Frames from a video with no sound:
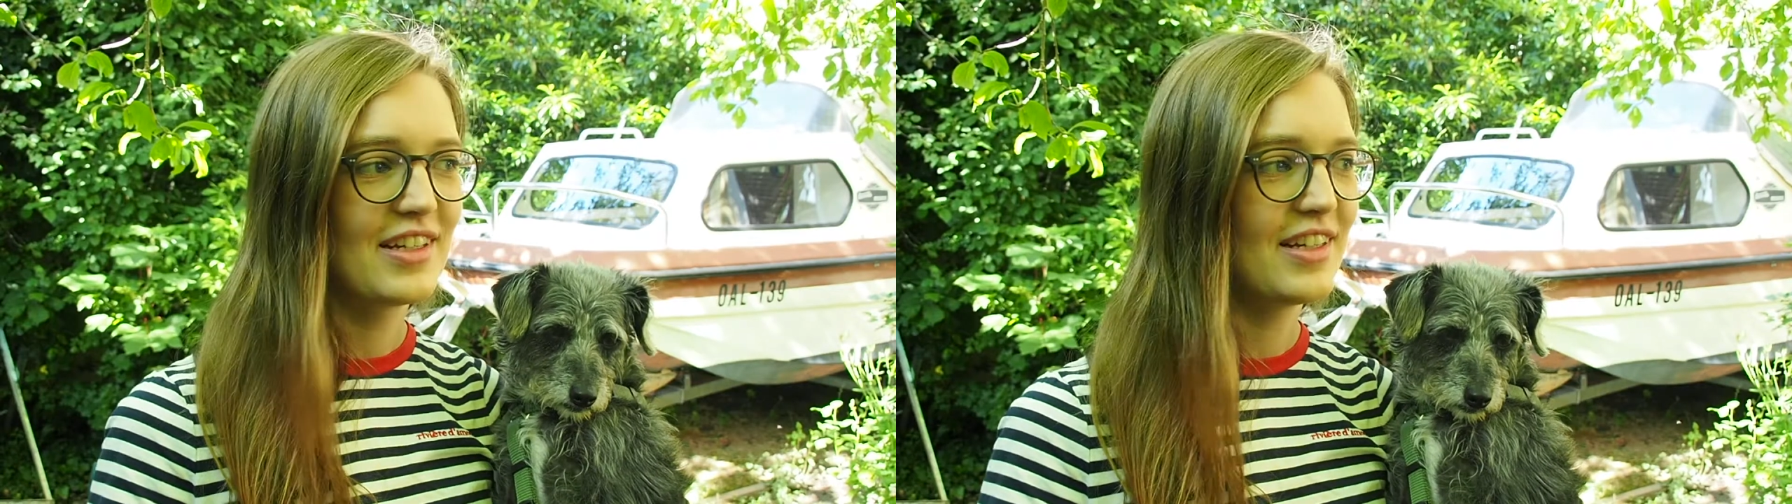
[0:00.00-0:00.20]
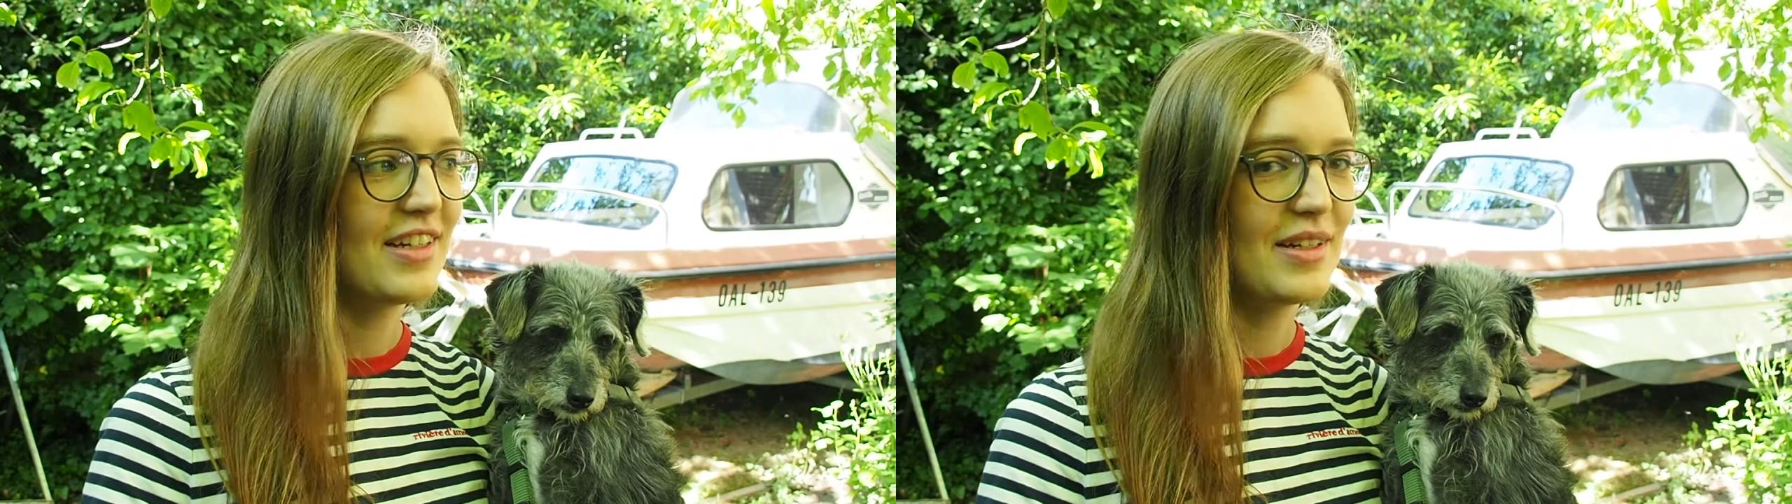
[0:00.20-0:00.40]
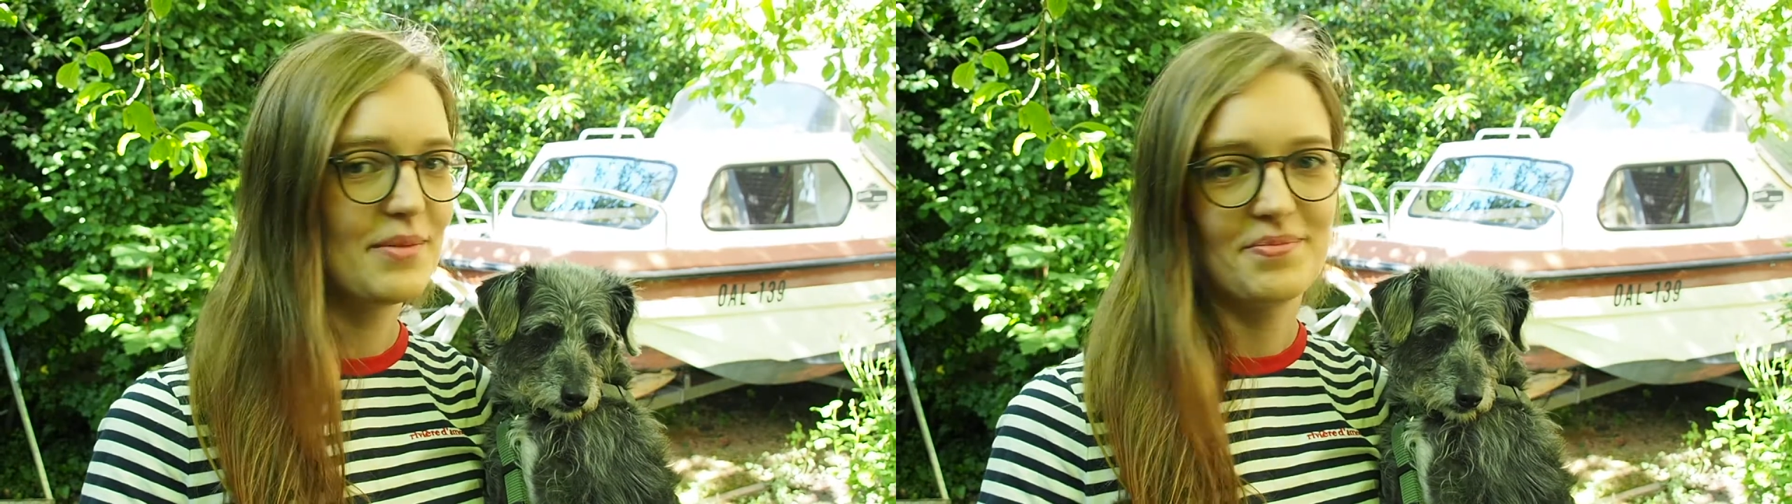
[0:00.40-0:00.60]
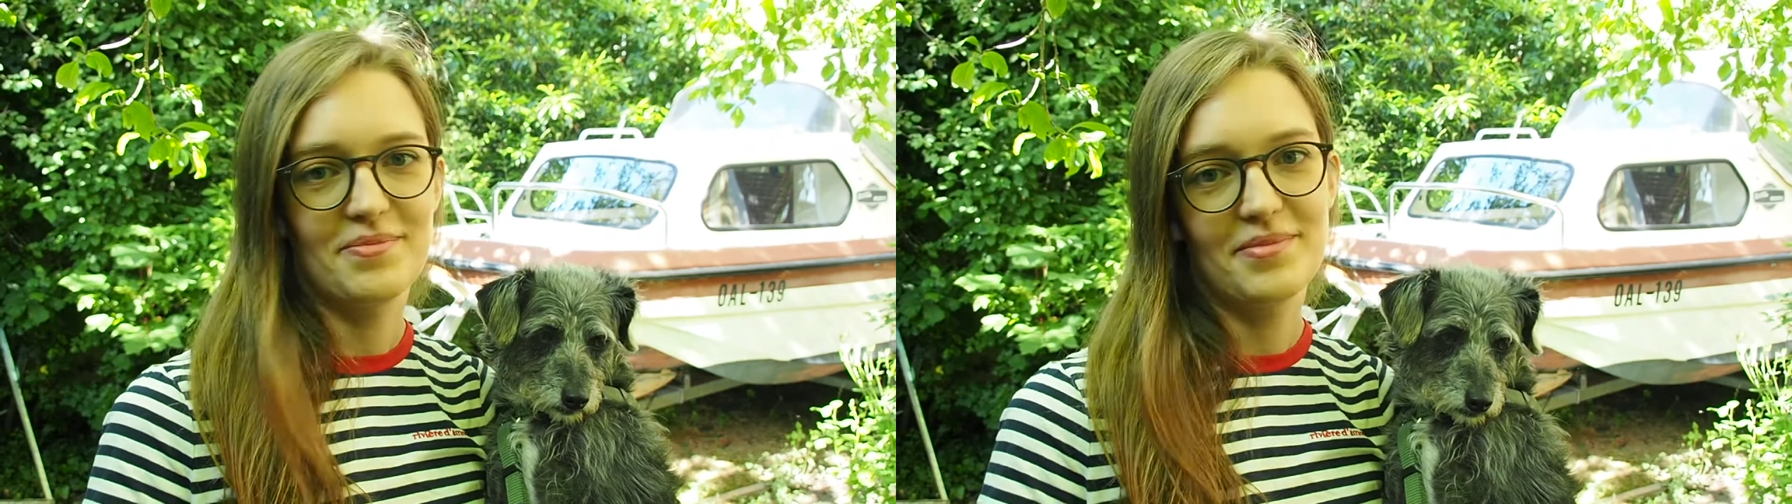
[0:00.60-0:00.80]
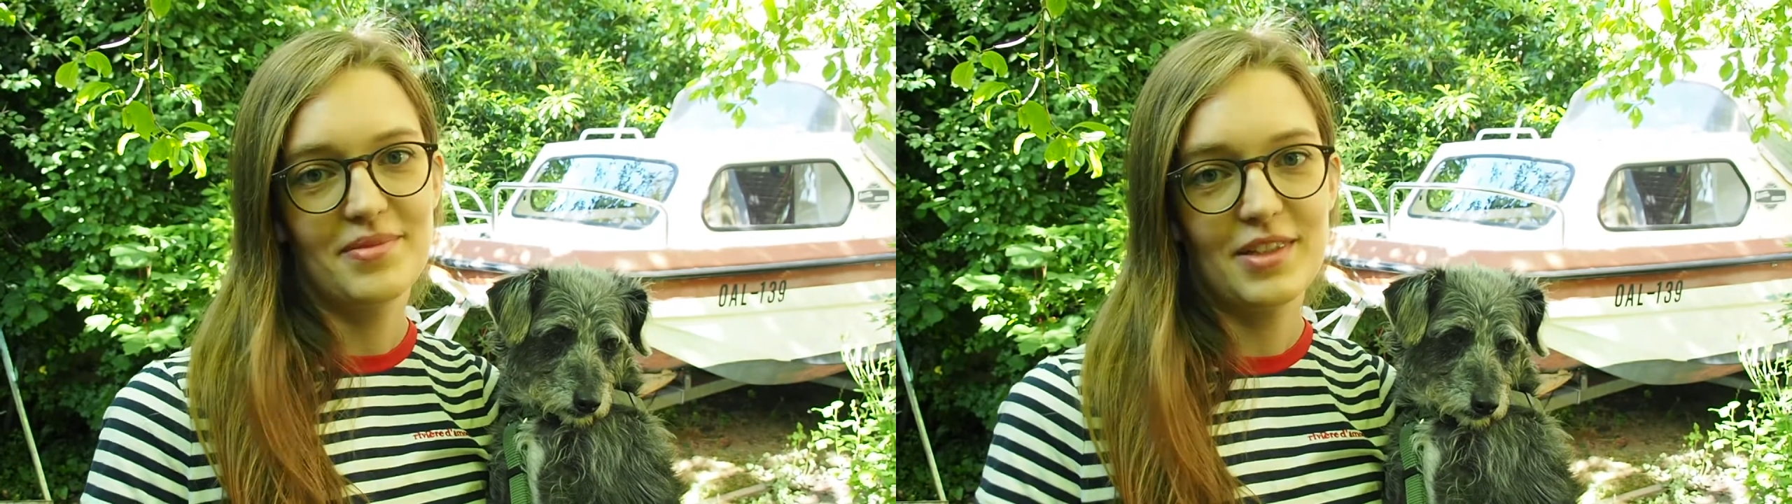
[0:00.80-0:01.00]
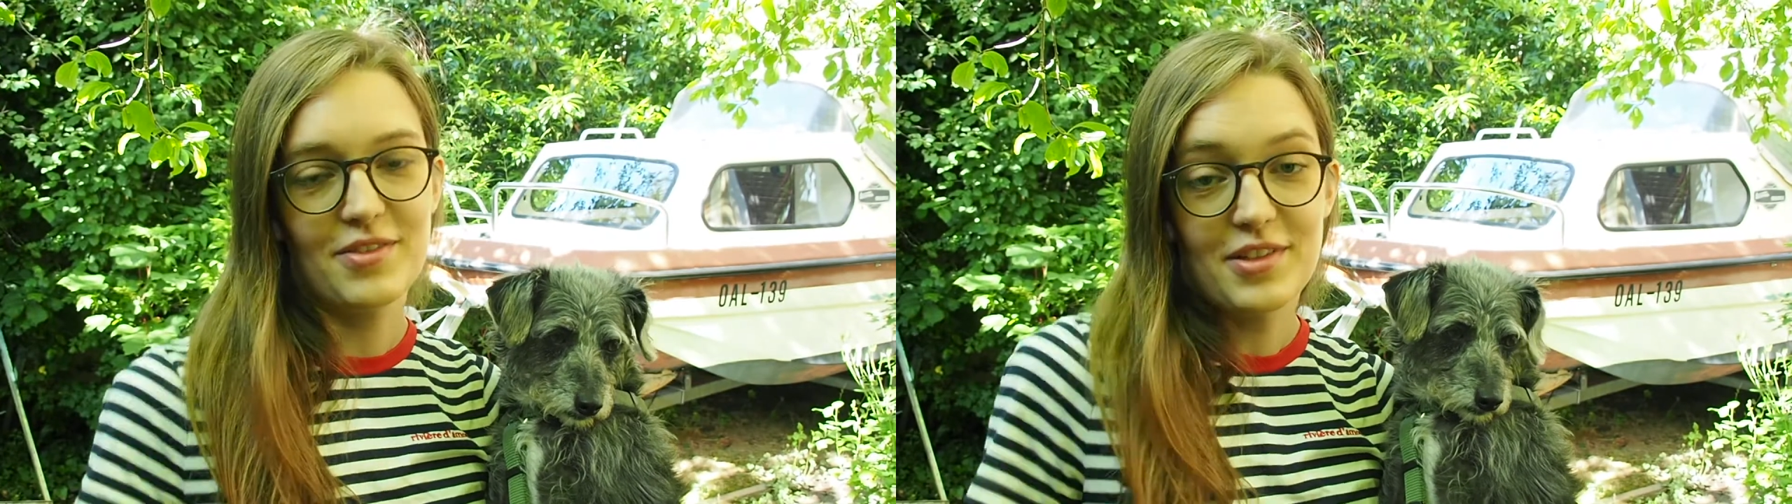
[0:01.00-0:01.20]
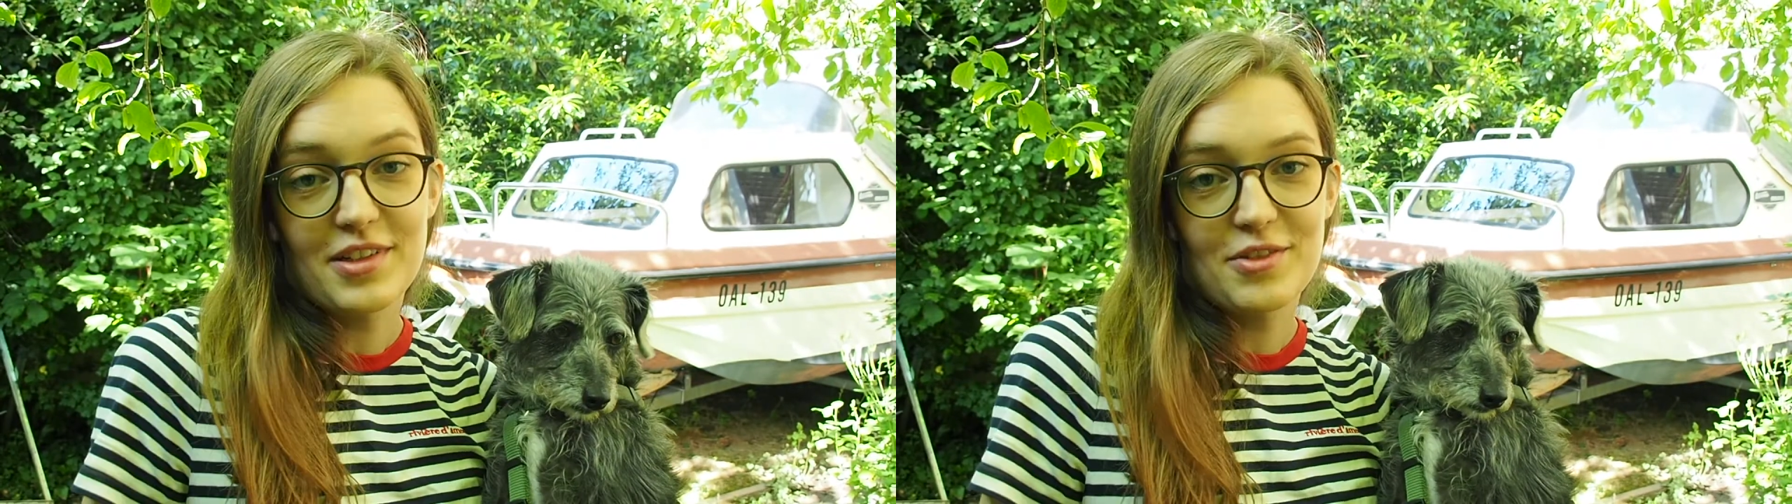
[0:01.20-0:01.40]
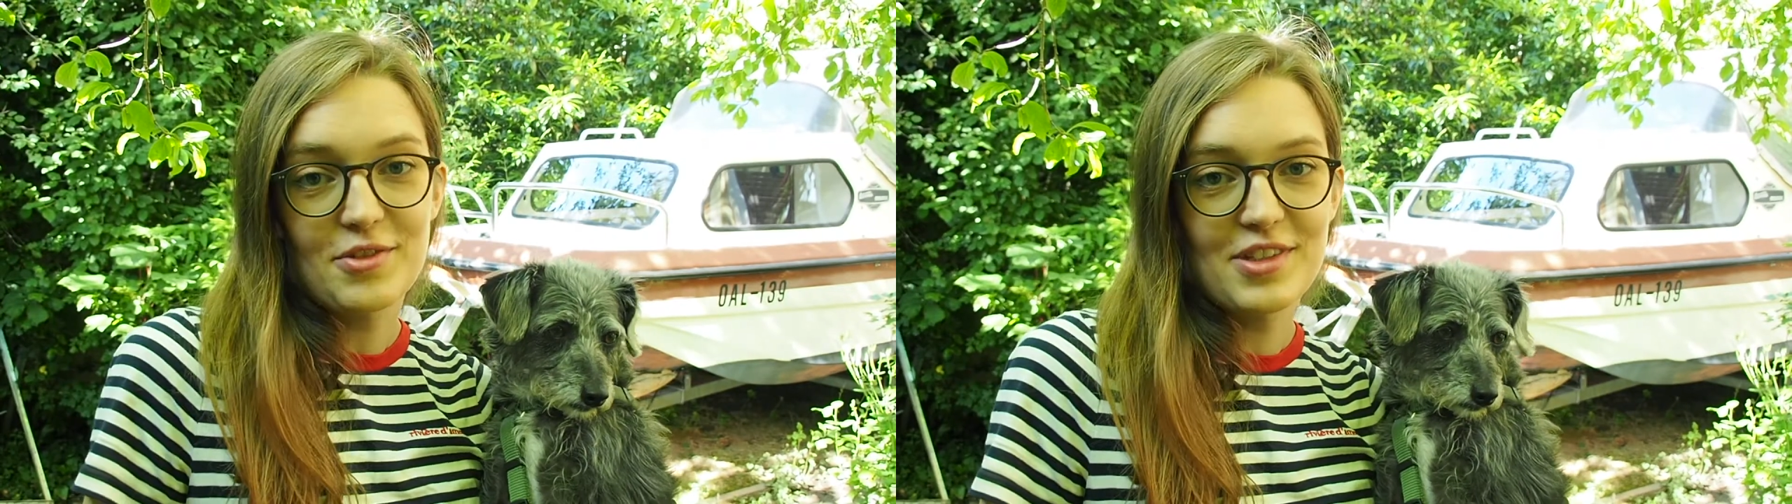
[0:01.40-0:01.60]
If you're not
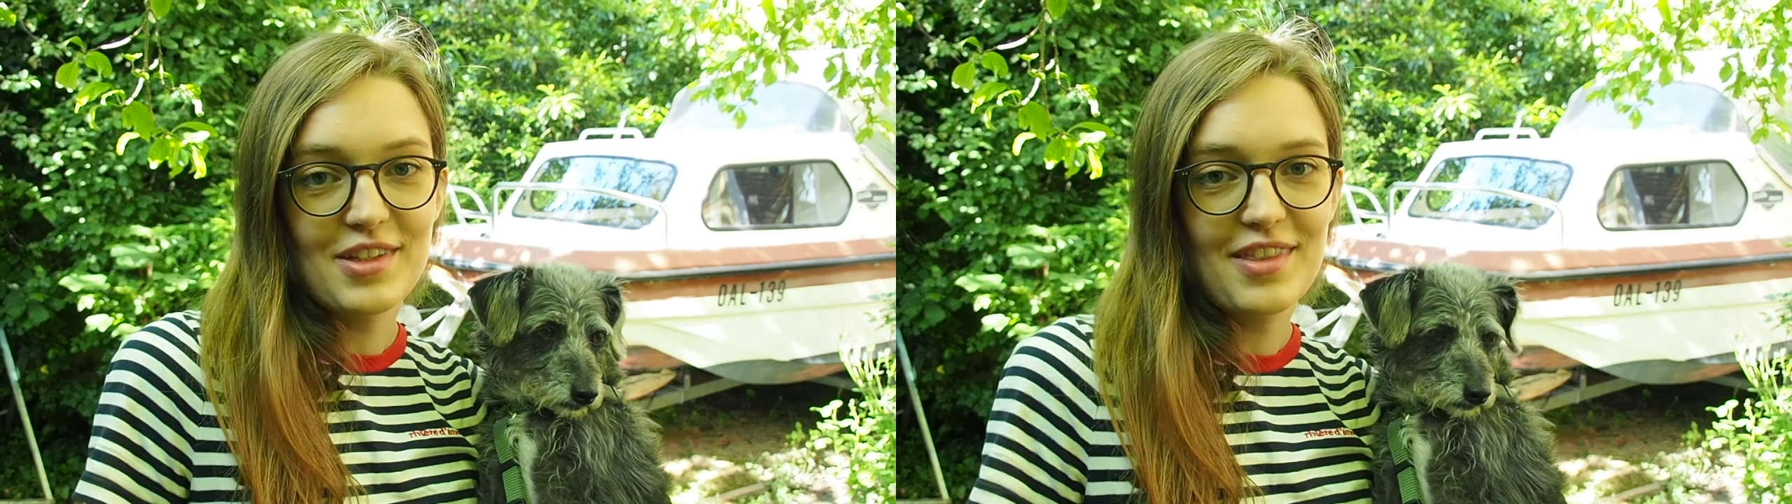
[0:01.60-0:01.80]
interested,